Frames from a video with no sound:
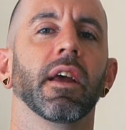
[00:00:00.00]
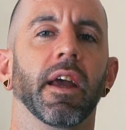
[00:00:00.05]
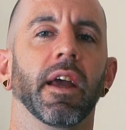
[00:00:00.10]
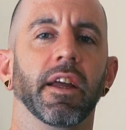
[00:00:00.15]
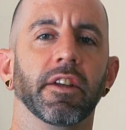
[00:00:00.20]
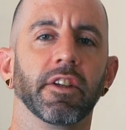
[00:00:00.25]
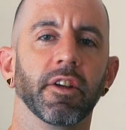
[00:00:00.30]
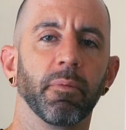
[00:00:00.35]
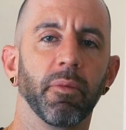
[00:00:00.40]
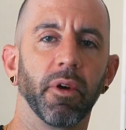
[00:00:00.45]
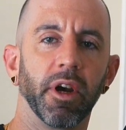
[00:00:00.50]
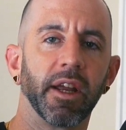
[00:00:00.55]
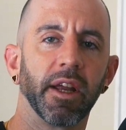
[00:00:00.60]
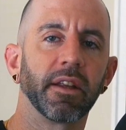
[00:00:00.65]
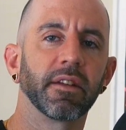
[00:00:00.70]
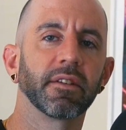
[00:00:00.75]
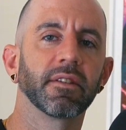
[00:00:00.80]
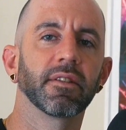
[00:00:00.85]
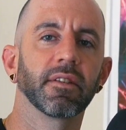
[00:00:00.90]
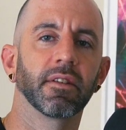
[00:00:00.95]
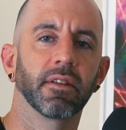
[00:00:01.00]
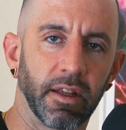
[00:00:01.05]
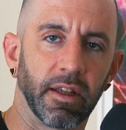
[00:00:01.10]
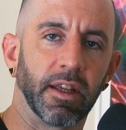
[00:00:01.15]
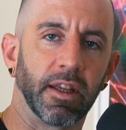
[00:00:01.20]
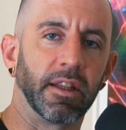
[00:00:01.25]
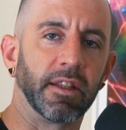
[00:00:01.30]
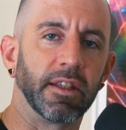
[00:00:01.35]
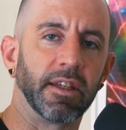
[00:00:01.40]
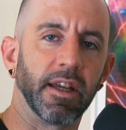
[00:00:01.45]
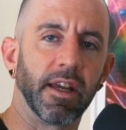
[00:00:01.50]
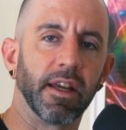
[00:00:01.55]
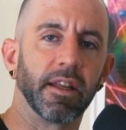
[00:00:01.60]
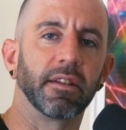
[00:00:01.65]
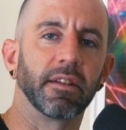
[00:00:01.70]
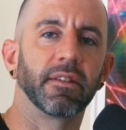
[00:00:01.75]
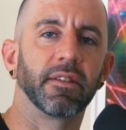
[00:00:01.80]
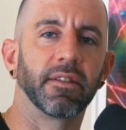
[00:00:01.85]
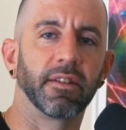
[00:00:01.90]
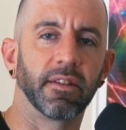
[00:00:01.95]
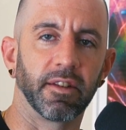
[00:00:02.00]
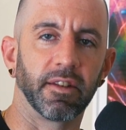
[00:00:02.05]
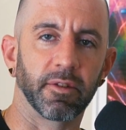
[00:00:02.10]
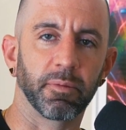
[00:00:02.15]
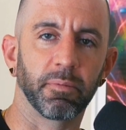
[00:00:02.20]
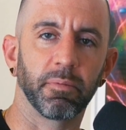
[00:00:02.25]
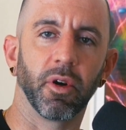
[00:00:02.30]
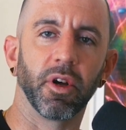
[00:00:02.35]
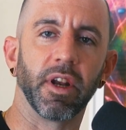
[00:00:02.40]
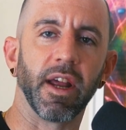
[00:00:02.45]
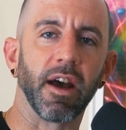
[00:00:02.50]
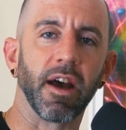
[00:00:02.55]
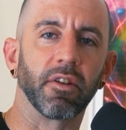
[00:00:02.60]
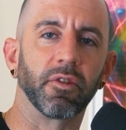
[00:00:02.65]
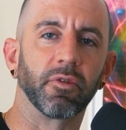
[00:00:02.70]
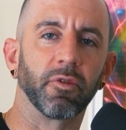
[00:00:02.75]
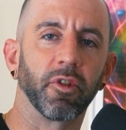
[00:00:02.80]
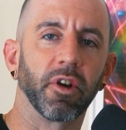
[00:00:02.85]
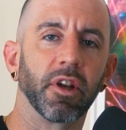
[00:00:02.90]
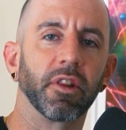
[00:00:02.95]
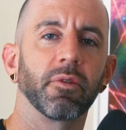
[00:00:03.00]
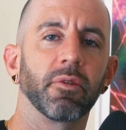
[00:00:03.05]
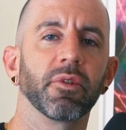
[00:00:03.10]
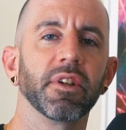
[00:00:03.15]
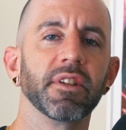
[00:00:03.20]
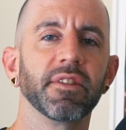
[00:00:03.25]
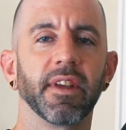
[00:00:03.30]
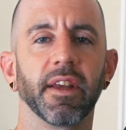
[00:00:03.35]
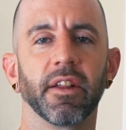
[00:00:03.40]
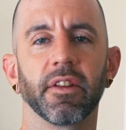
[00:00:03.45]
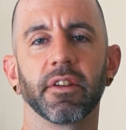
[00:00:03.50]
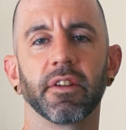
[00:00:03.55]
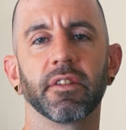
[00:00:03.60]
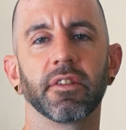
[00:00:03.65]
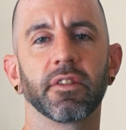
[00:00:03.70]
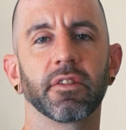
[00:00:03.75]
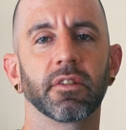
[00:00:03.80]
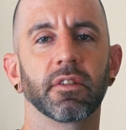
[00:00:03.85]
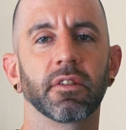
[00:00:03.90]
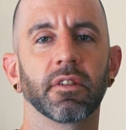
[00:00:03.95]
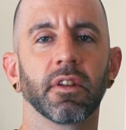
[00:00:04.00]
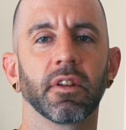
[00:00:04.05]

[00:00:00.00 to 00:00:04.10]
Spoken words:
And your brand, in the end, is put out in front of the retailers.